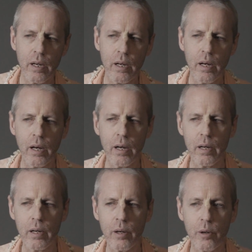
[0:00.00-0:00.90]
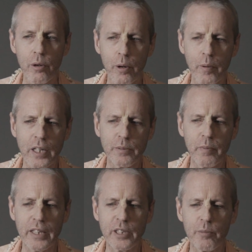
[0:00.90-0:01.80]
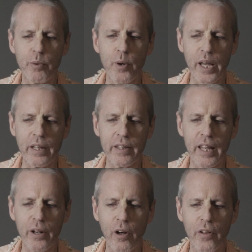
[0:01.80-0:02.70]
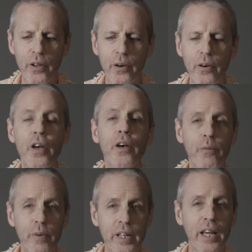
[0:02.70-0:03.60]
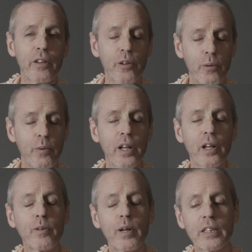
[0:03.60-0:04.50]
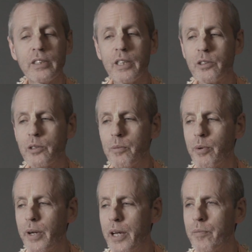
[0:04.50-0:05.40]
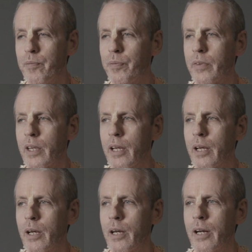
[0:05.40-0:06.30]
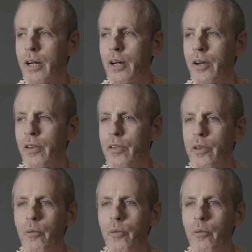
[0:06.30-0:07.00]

Guru Maharaj makes the point that although we think the will of Krishna is supreme, the